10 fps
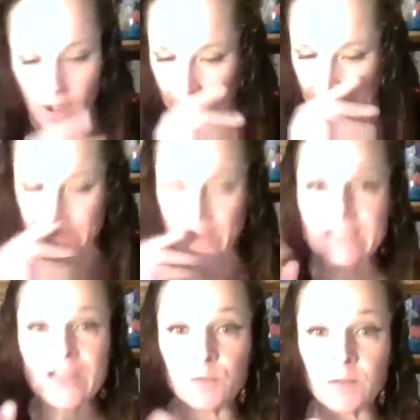All right, so
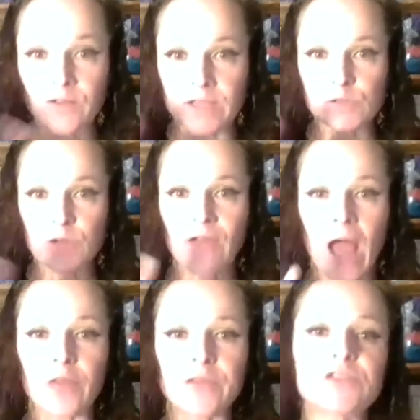that's a little bit of history of
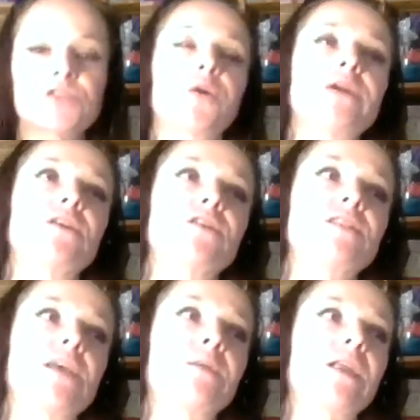how these stories are
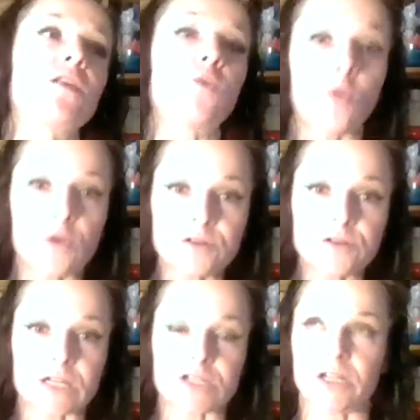disseminated, oral
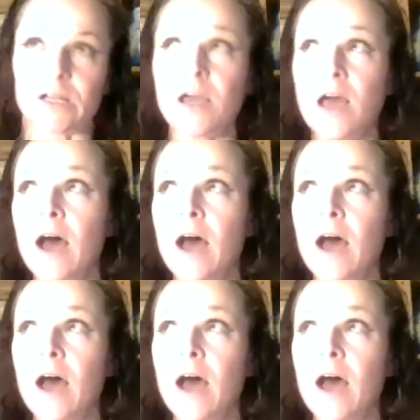tradition,